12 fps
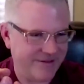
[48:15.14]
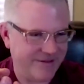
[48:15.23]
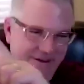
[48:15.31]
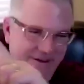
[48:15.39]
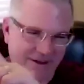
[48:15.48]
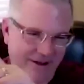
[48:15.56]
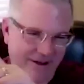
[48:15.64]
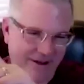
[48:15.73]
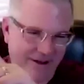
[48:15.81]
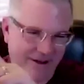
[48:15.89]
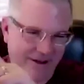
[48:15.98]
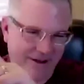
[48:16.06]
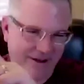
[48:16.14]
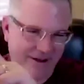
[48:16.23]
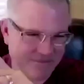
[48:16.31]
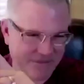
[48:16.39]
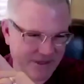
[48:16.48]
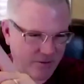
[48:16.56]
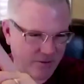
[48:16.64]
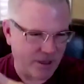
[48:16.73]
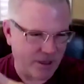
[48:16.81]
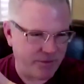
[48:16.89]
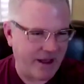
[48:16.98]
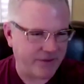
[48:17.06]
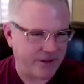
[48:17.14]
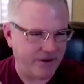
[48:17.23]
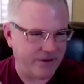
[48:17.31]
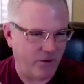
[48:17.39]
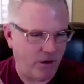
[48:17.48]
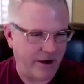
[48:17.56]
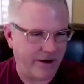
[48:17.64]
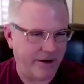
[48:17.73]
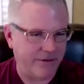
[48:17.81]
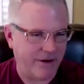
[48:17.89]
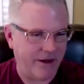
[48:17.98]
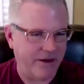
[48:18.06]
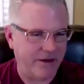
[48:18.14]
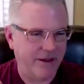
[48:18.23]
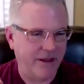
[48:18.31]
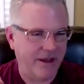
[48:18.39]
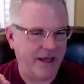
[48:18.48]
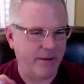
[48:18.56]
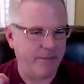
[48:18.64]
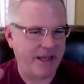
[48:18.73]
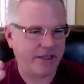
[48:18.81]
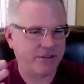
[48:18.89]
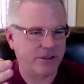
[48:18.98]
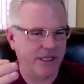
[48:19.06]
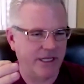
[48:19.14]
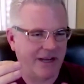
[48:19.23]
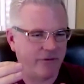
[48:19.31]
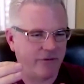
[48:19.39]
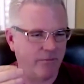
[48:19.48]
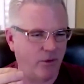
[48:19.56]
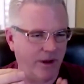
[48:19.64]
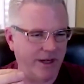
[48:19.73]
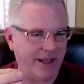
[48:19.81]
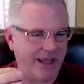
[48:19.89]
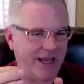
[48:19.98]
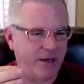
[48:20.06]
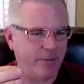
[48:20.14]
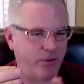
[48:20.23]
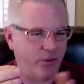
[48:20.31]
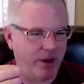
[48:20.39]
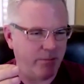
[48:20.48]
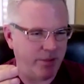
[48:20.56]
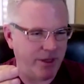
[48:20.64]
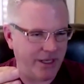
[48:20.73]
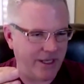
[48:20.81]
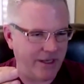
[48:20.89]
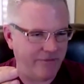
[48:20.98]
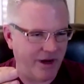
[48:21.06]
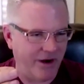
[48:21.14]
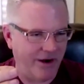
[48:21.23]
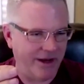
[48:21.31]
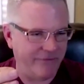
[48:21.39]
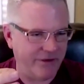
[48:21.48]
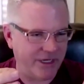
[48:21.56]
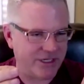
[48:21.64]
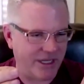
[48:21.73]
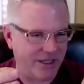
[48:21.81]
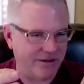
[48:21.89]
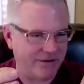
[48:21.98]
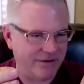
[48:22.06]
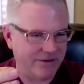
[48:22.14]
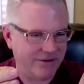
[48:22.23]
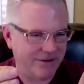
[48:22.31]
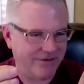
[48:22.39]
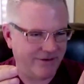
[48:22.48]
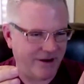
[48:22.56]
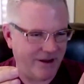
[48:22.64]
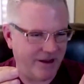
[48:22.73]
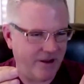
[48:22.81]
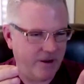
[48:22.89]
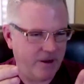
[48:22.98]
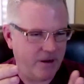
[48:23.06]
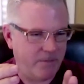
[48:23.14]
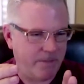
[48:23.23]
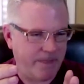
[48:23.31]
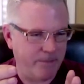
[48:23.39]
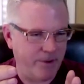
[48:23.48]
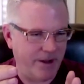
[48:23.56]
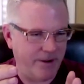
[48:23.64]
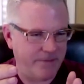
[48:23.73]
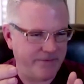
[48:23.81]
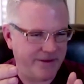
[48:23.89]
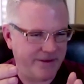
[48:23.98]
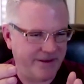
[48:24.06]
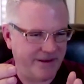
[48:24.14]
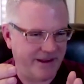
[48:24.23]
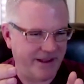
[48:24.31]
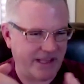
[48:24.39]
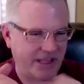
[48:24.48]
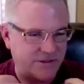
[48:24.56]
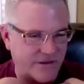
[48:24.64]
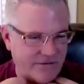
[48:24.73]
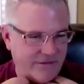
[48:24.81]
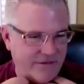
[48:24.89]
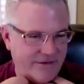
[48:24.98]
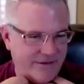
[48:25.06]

um, you know, something out there in the water, right? And it makes getting from point A to point B very efficient, right? But, and that's